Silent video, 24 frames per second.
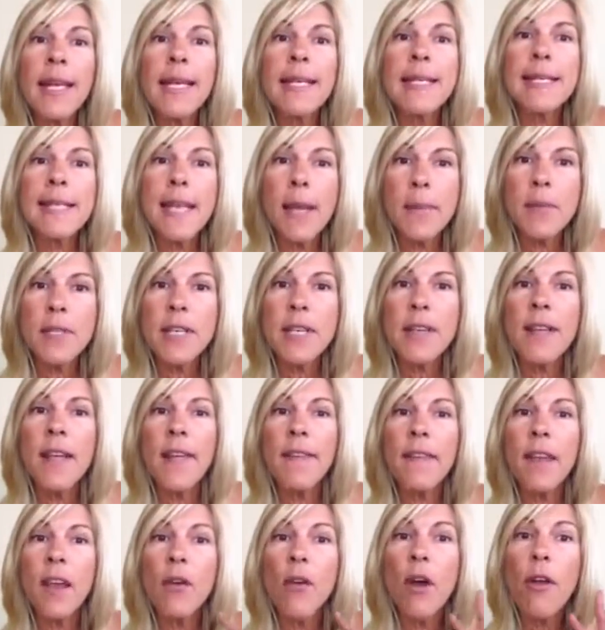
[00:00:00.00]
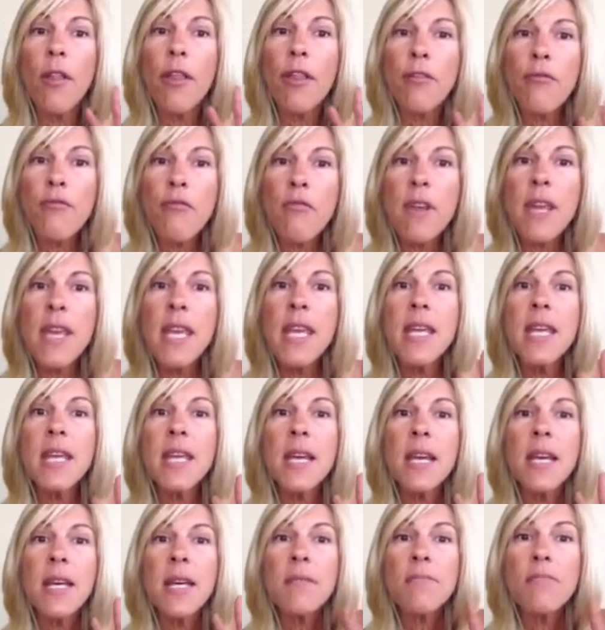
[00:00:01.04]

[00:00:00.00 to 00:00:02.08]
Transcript: accepted that there are three